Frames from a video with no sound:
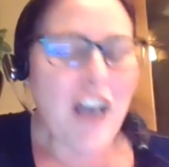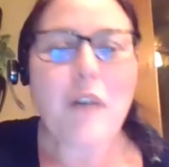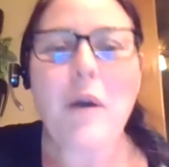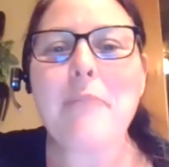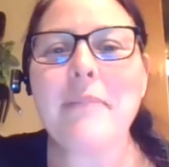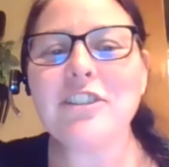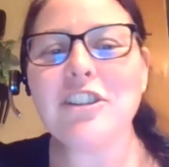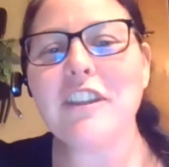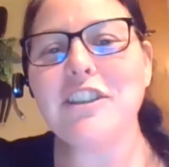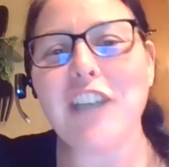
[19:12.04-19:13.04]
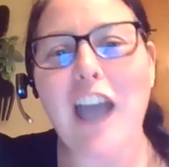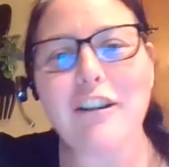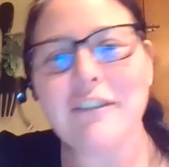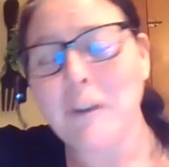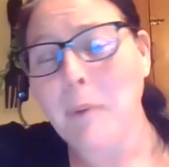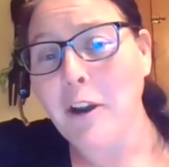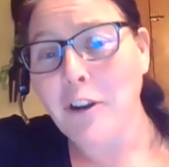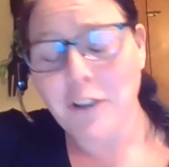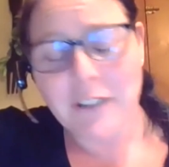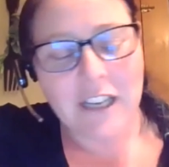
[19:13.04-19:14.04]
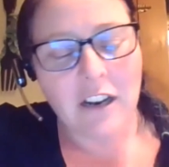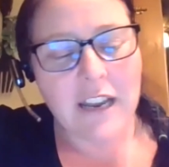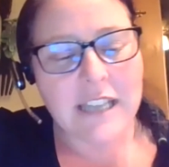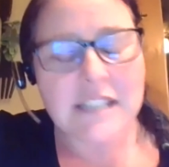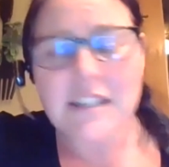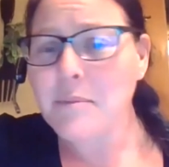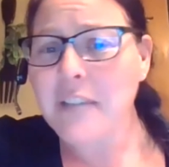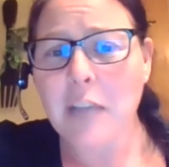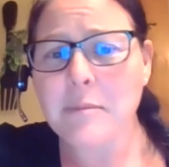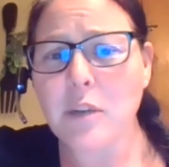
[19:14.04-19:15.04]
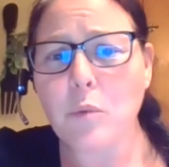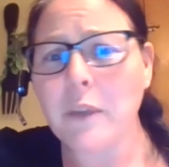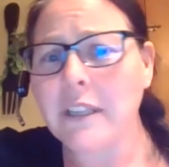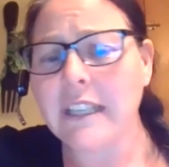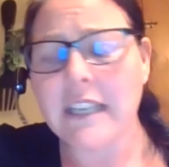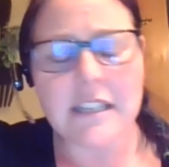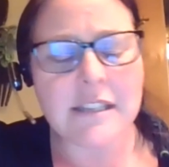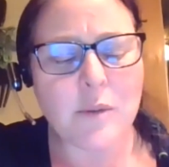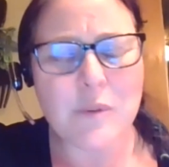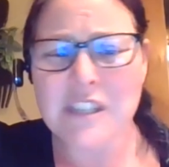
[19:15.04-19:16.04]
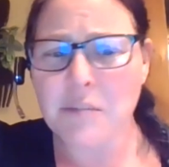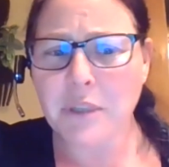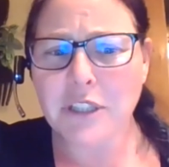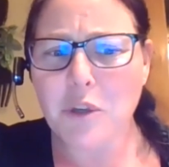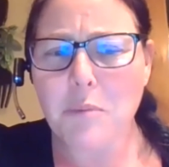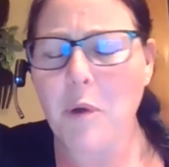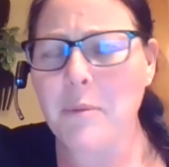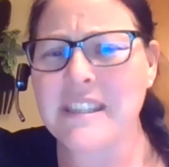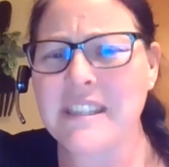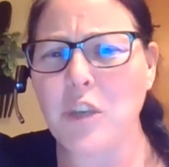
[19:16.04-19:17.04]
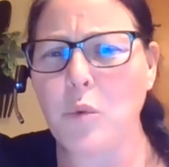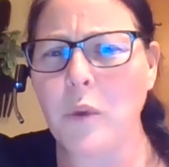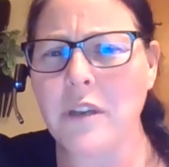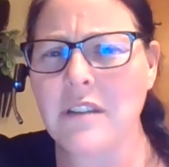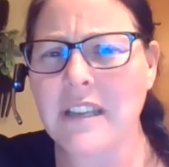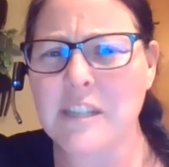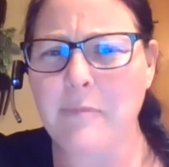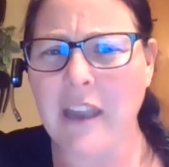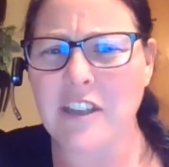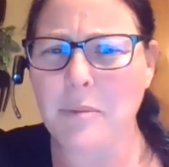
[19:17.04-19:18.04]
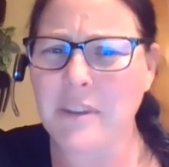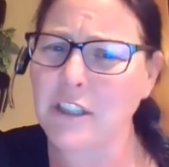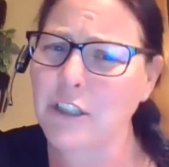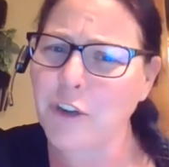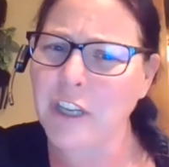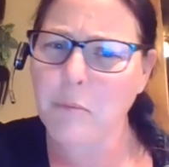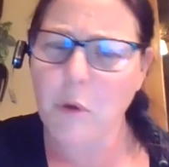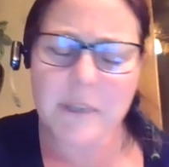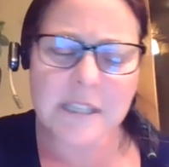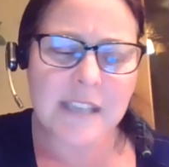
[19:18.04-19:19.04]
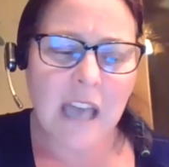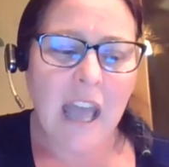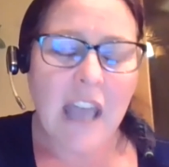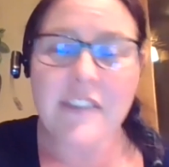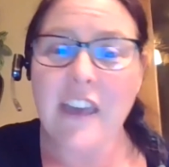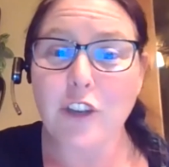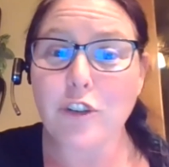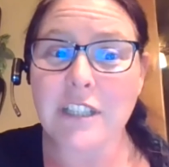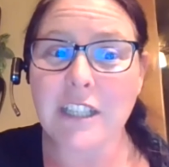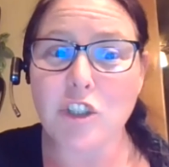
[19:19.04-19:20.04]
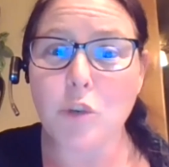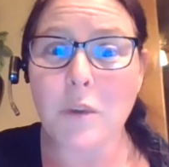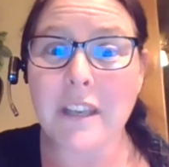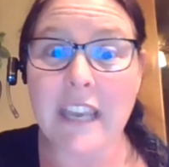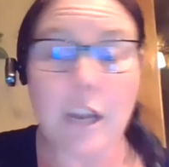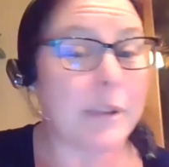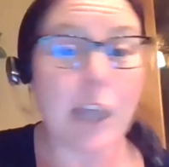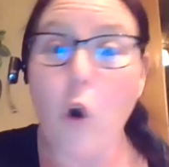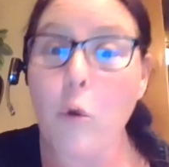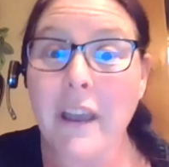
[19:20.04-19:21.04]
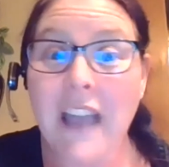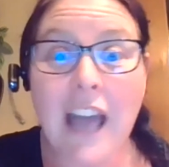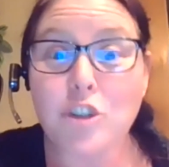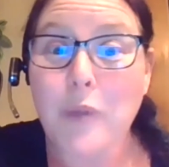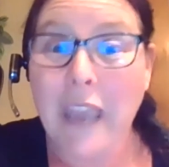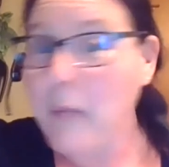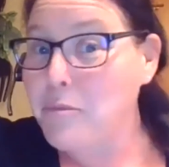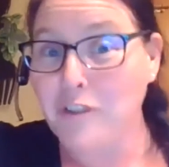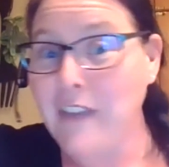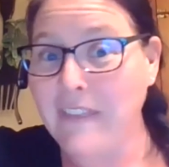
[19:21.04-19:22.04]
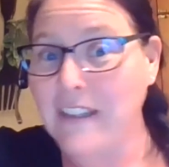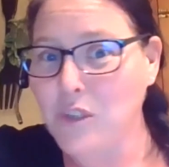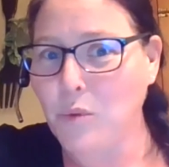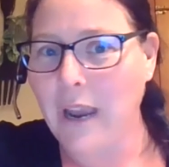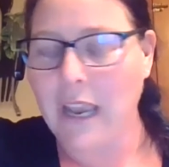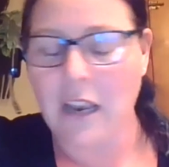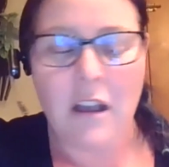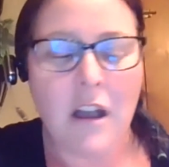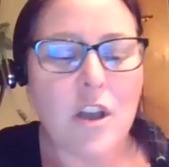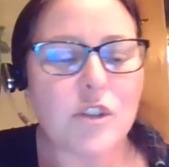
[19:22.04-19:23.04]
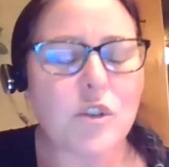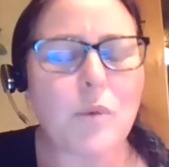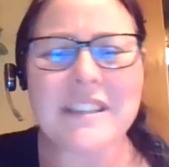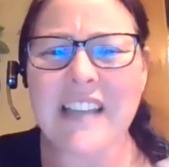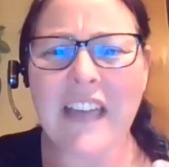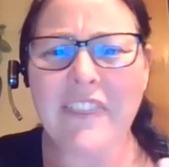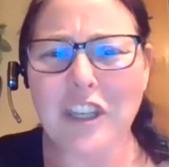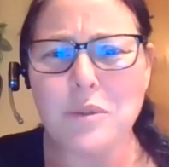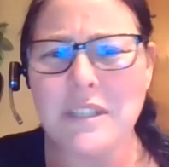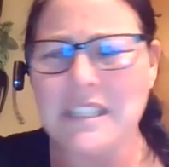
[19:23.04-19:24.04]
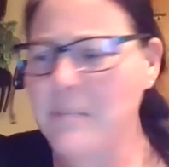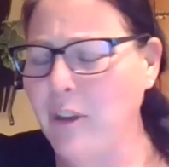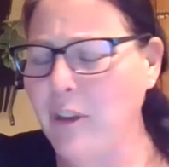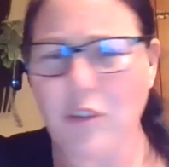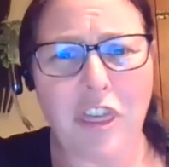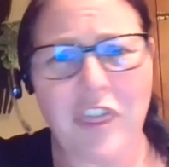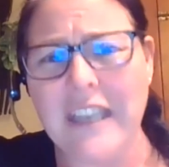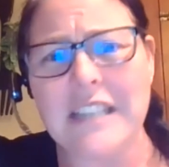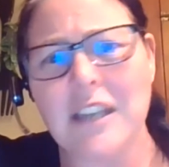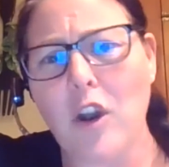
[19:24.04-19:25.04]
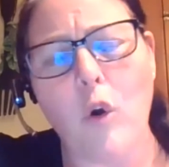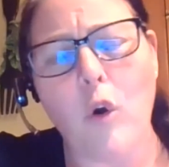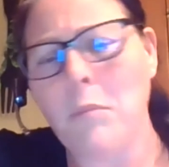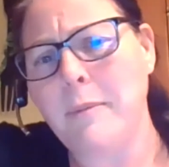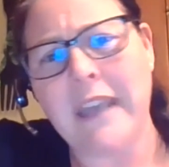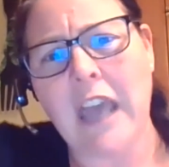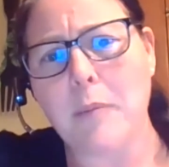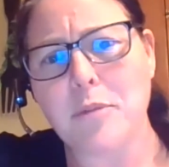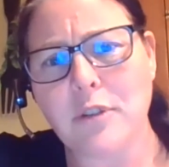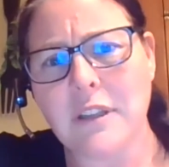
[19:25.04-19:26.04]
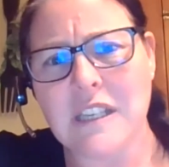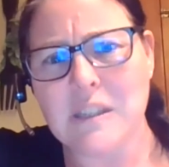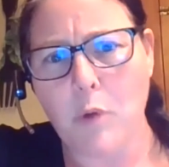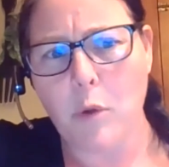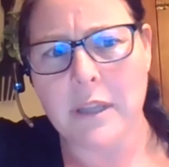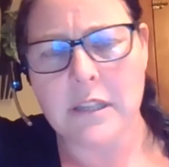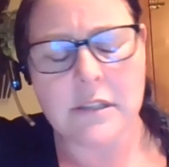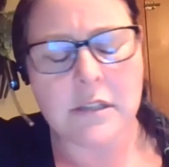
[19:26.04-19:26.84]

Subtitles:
I mentioned the geography part earlier, and sometimes it really is those simple little moments that you wouldn't expect to be the learning moments that your teacher will get and be like, oh my gosh, you captured that, that's great. So it's not that you need special things at home to be capturing these moments